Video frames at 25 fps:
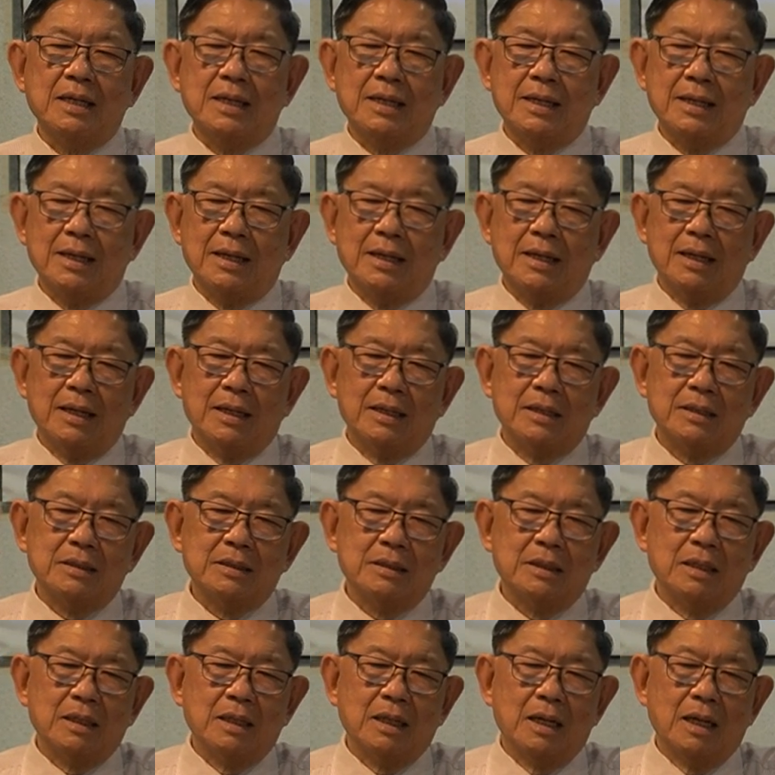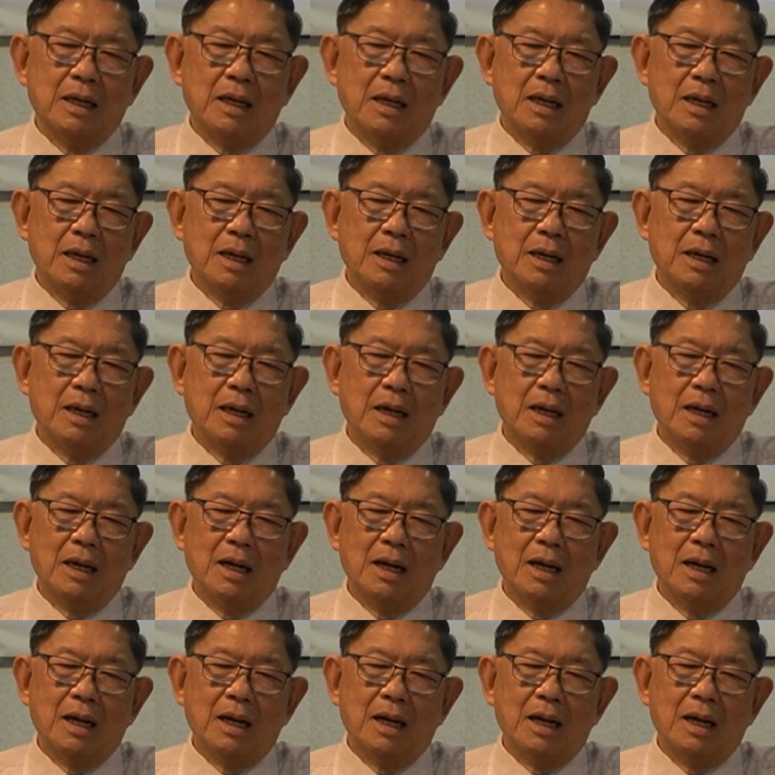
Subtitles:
Nothing is said.